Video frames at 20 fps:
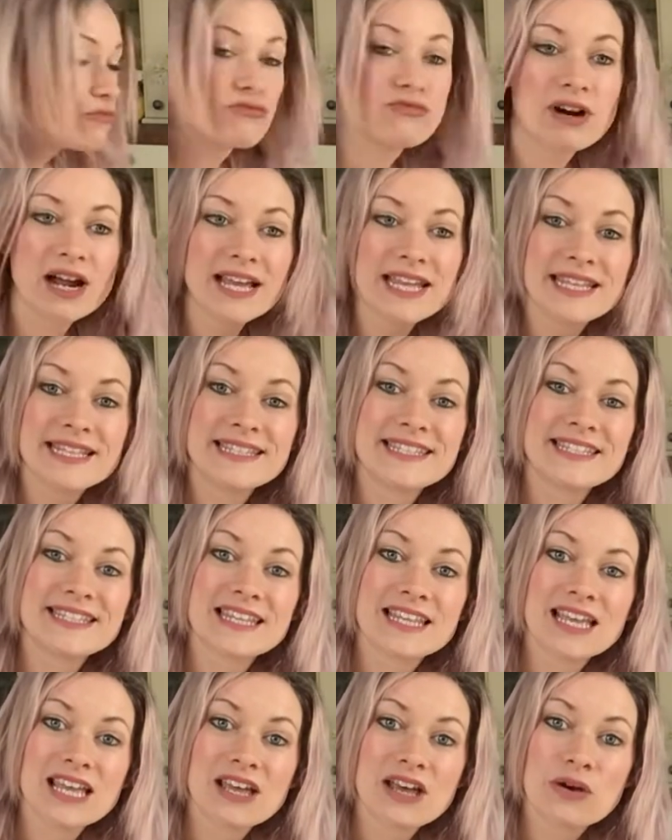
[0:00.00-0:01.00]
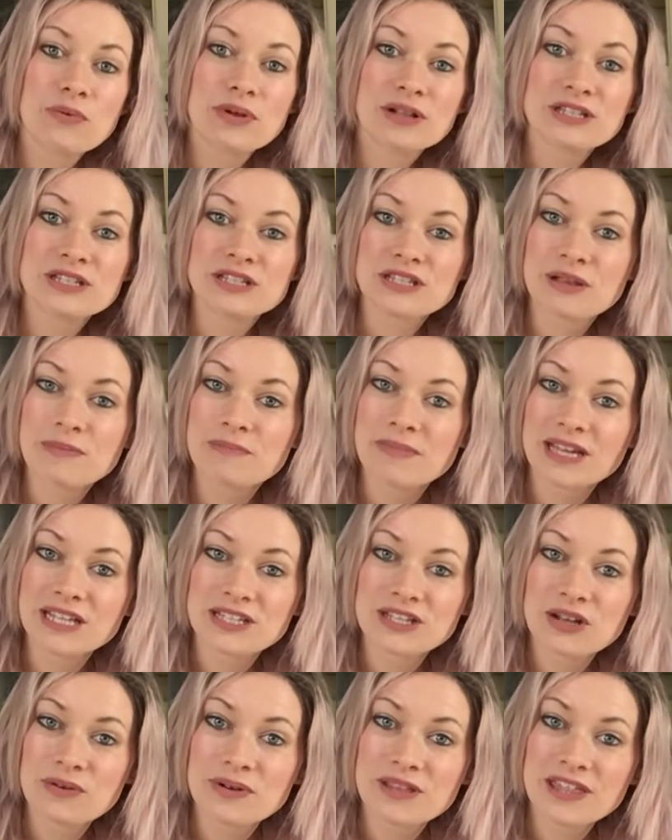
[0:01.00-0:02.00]
Right. Well, sit my
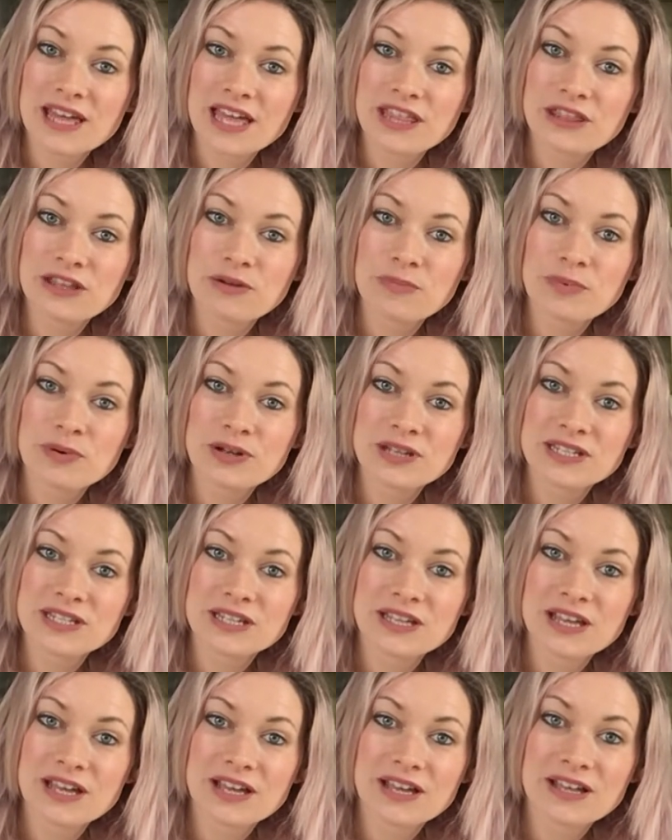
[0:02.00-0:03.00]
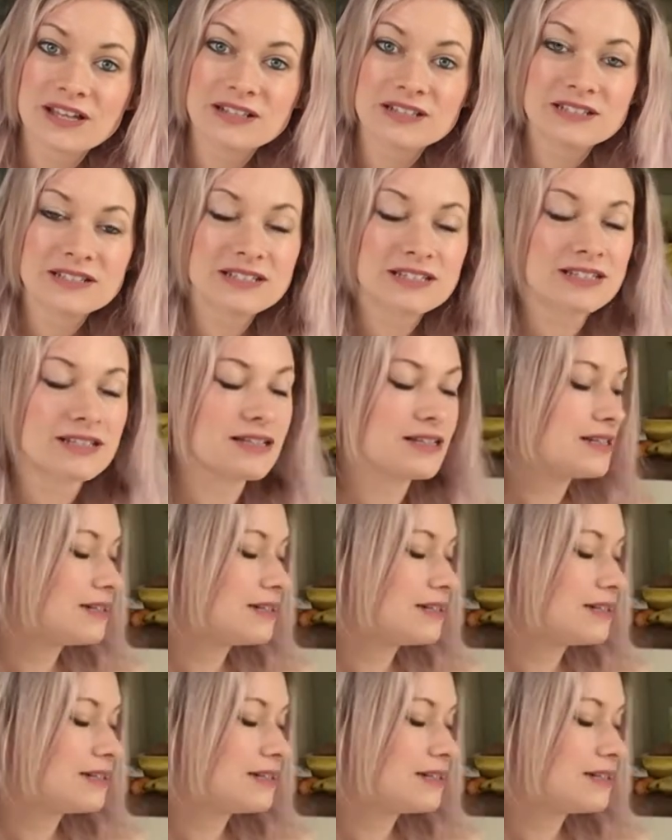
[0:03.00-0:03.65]
toe with head, you boys and girls.